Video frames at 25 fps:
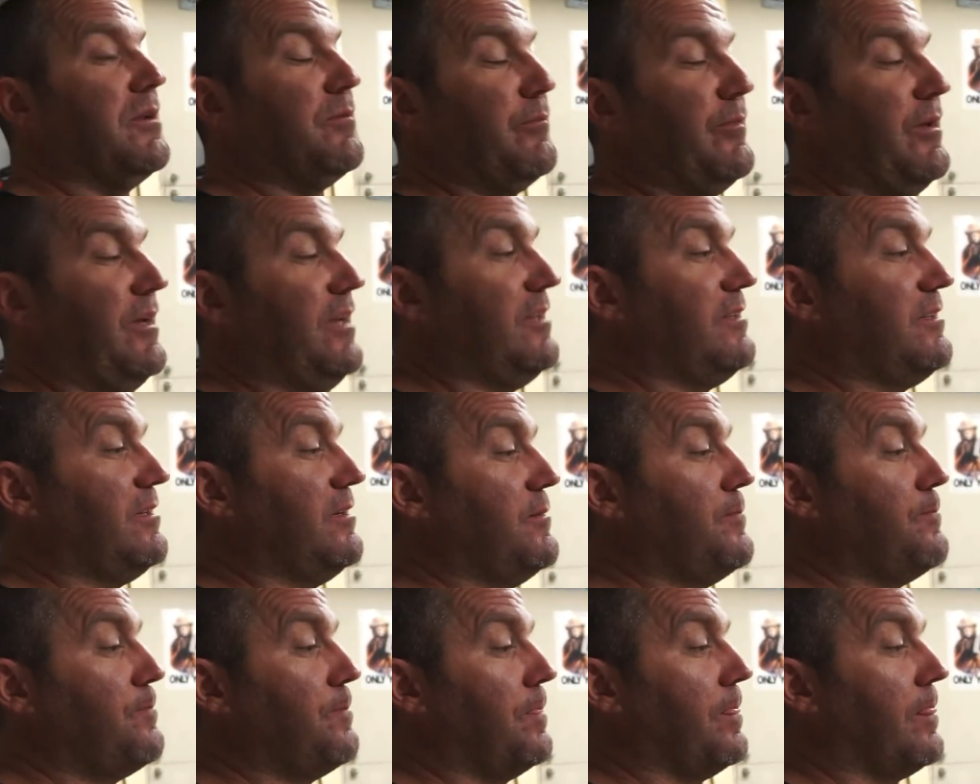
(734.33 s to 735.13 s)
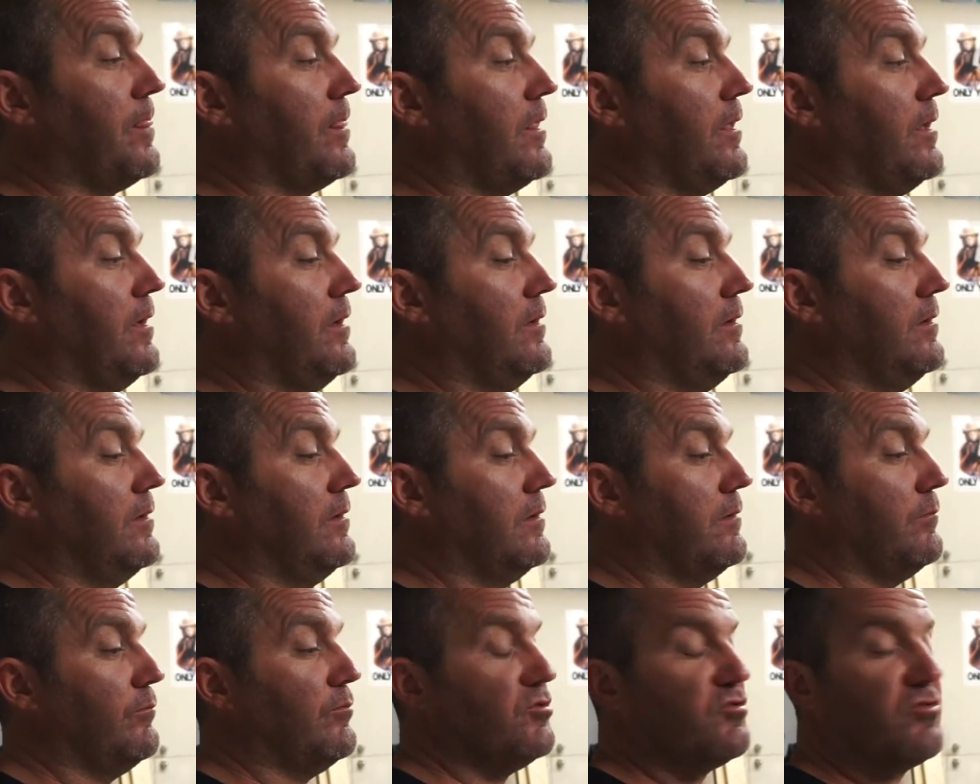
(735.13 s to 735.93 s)
meet.
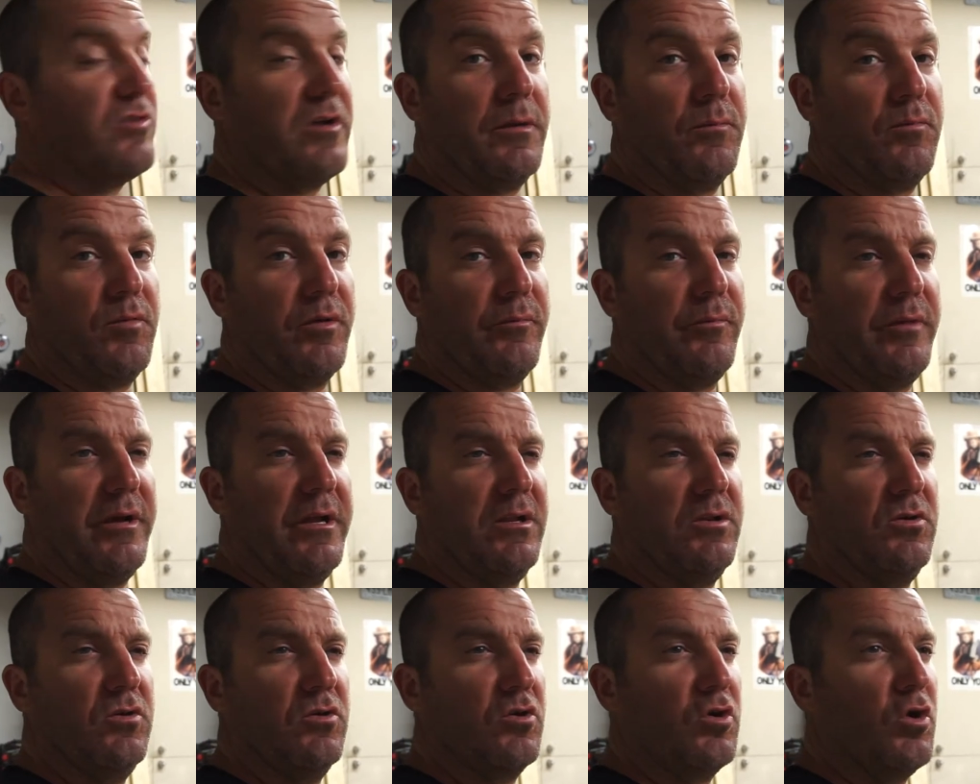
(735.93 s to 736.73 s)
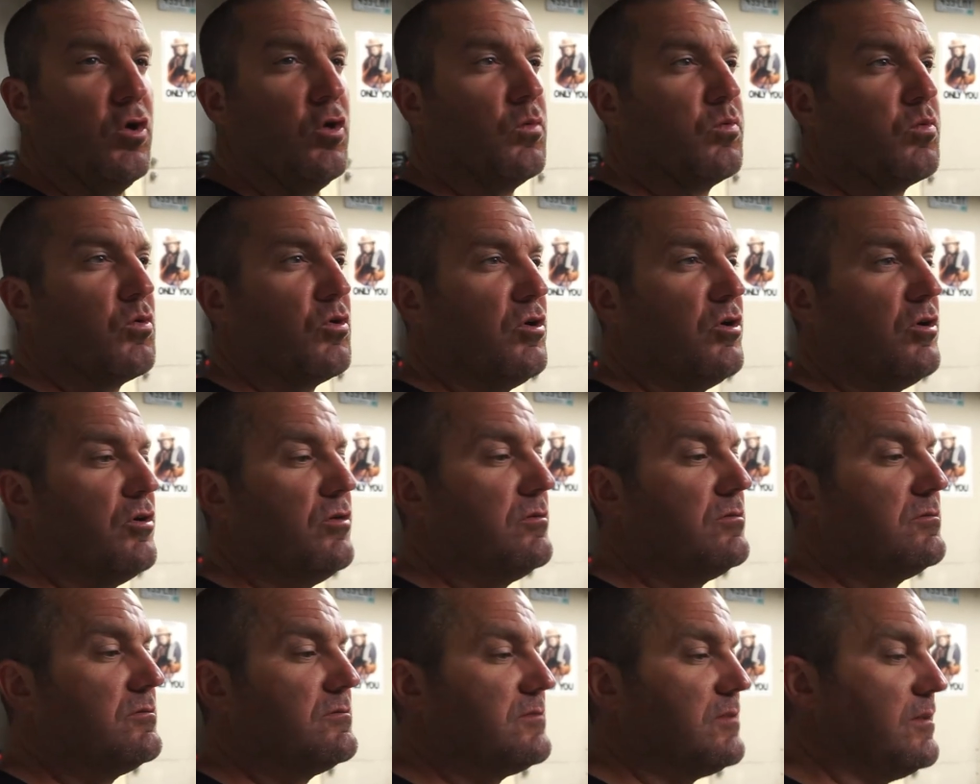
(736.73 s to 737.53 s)
Try to bring my little
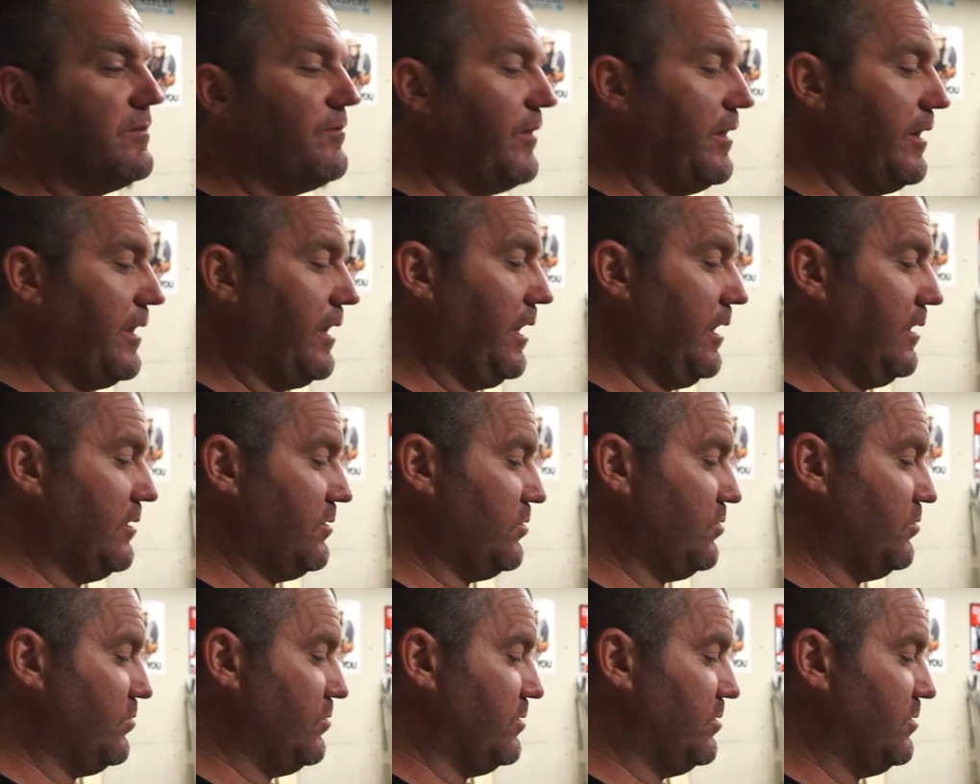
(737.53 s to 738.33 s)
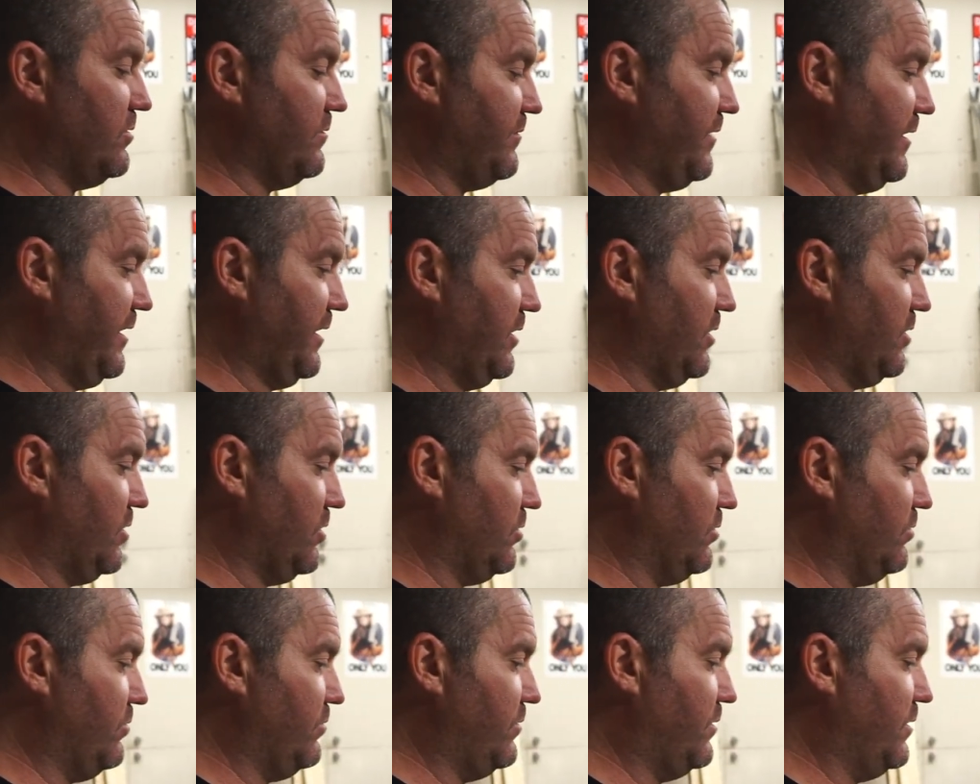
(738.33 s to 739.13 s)
GoPro. See if I can't do a little
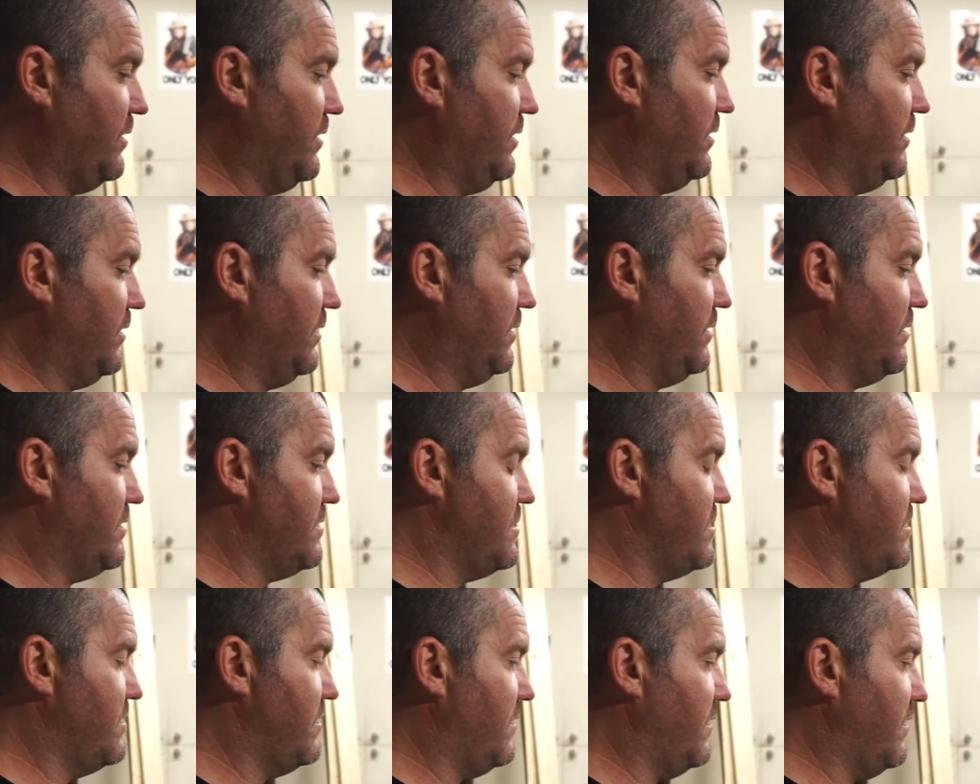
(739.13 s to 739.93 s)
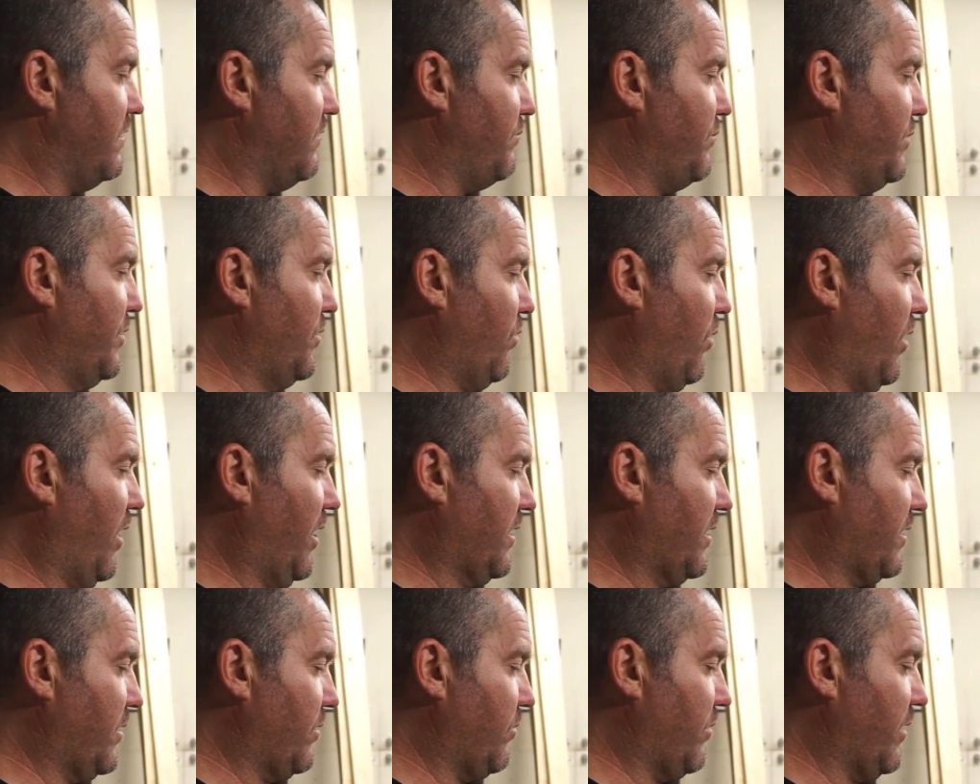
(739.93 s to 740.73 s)
video of me
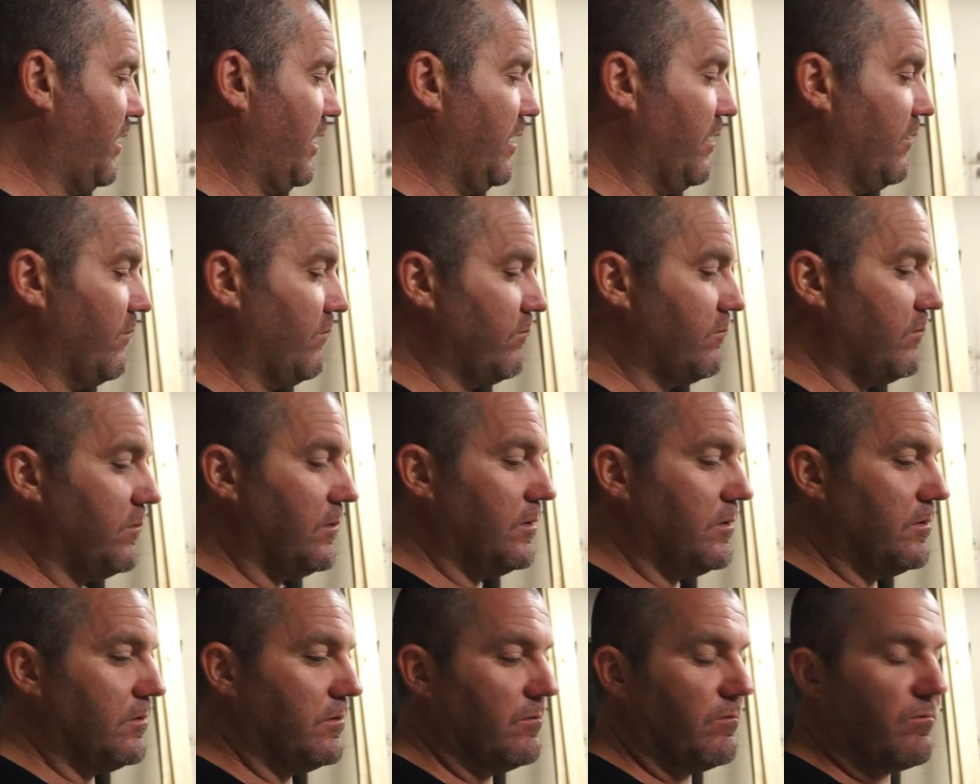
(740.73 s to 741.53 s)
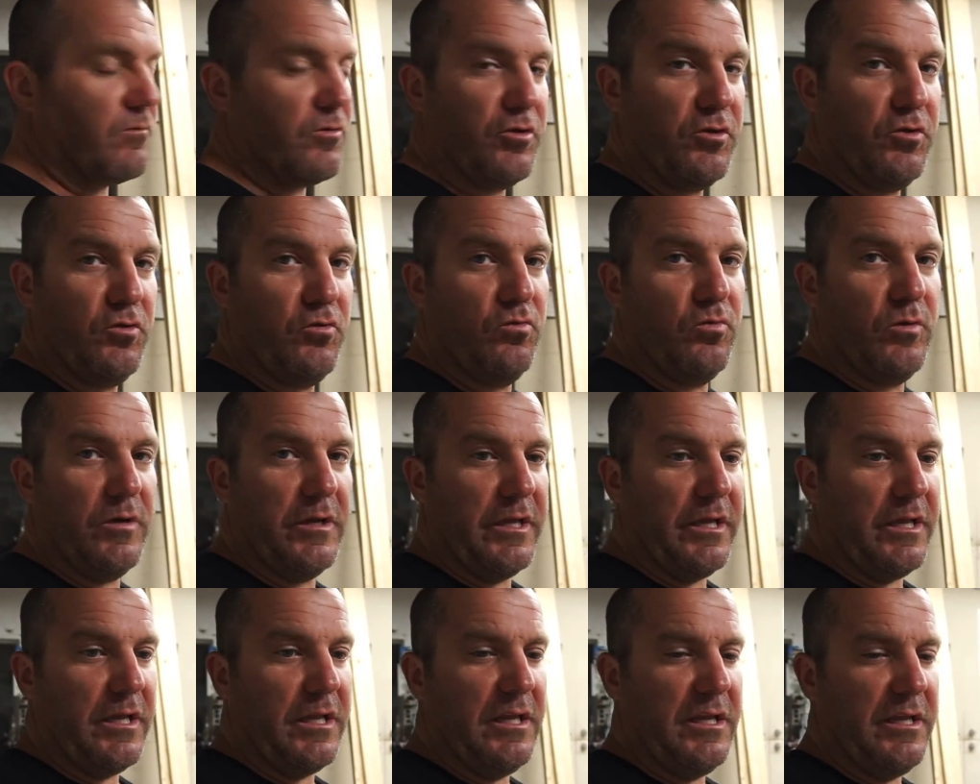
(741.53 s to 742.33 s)
walking around for you
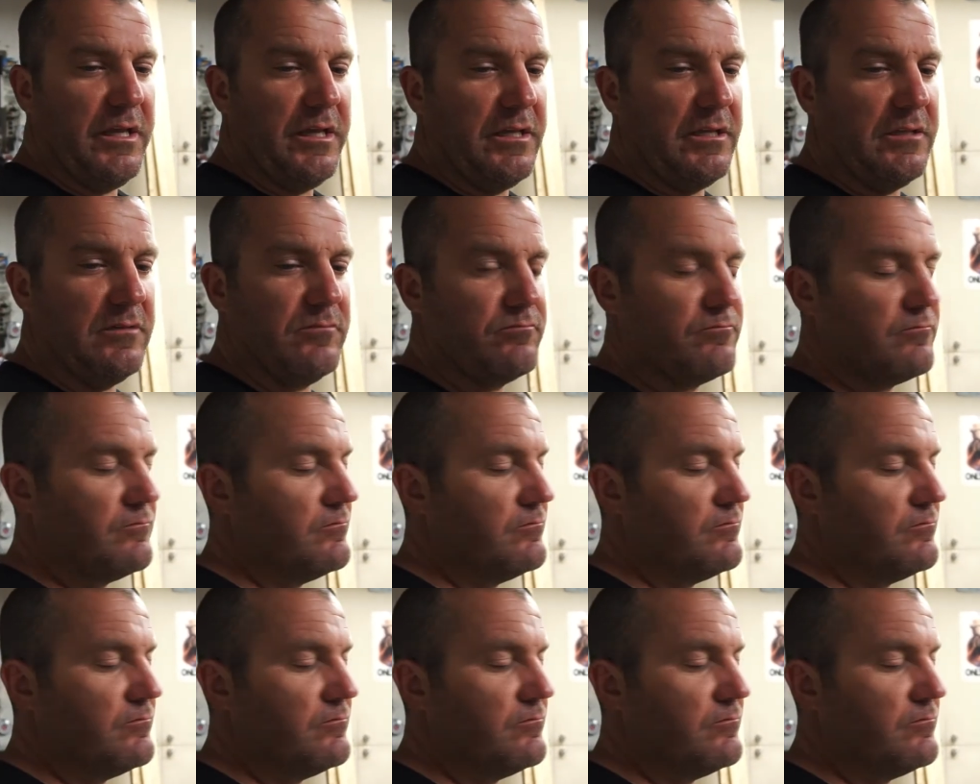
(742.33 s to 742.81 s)
wanting Glenn.